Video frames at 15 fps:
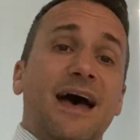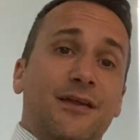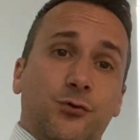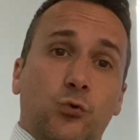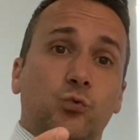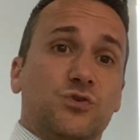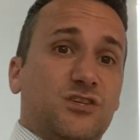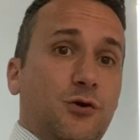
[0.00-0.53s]
And
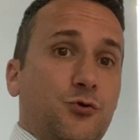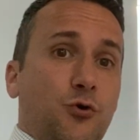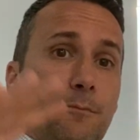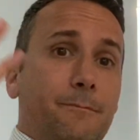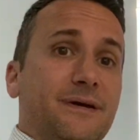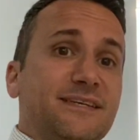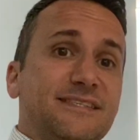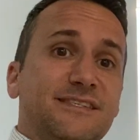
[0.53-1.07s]
also your
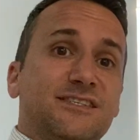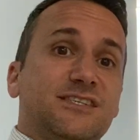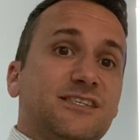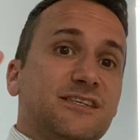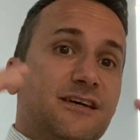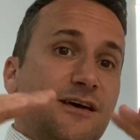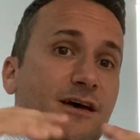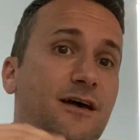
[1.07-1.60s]

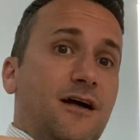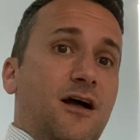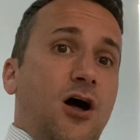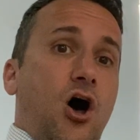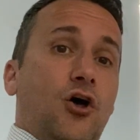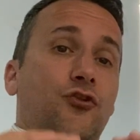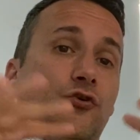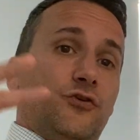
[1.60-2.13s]
mists
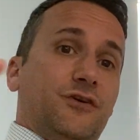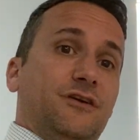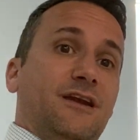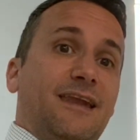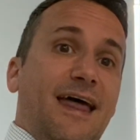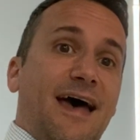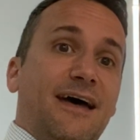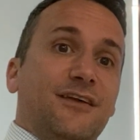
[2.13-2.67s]
are not going to
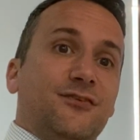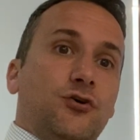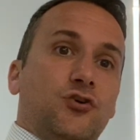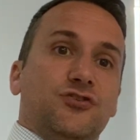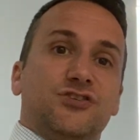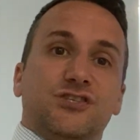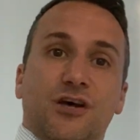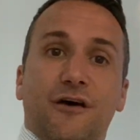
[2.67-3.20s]
land
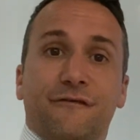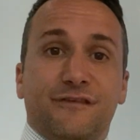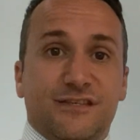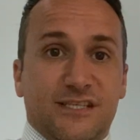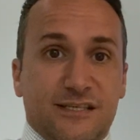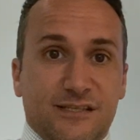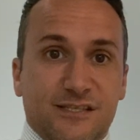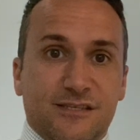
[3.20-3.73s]
on
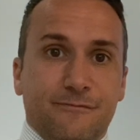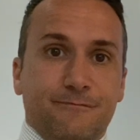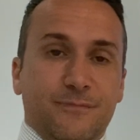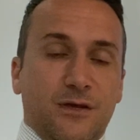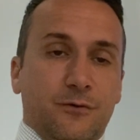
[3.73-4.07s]
surfaces.